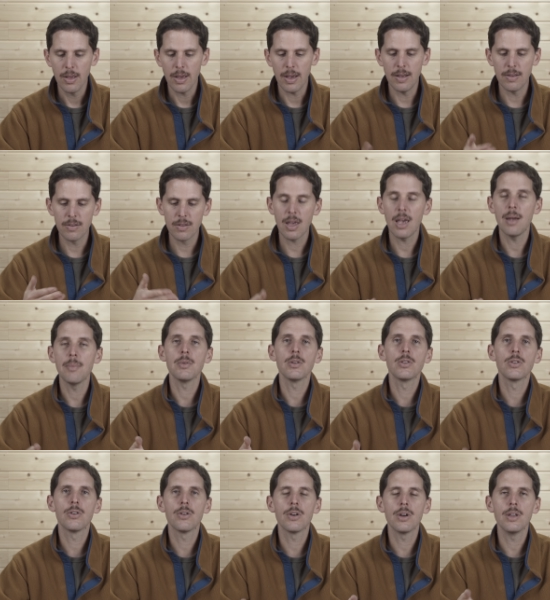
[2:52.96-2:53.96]

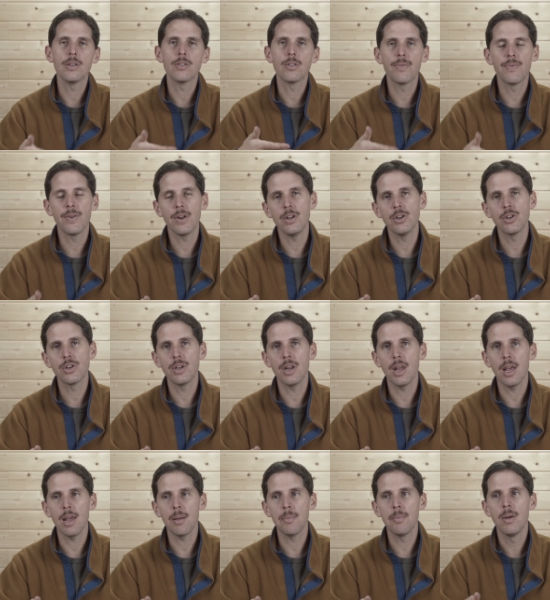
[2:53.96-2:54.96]
Kameratori is the Finnish
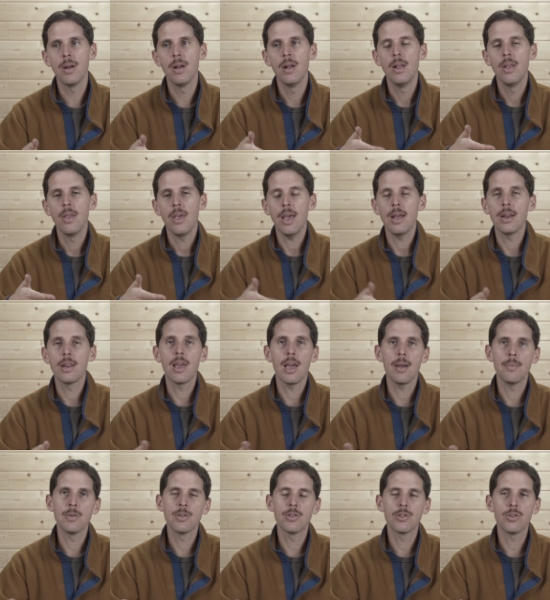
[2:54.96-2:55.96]
name and
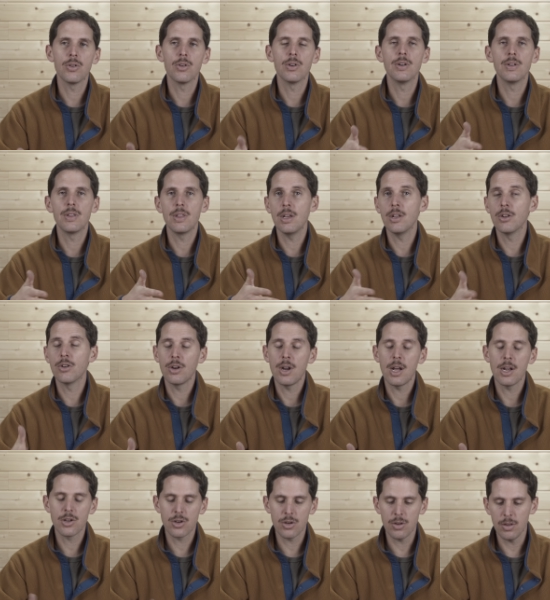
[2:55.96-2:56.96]
Kamerastore is the
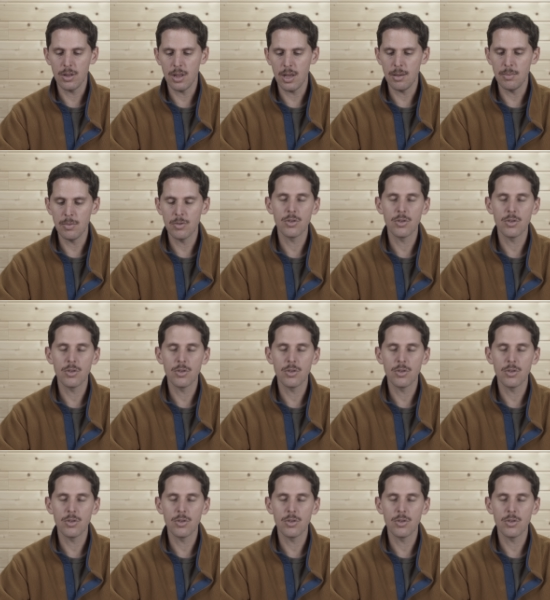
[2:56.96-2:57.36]
international name.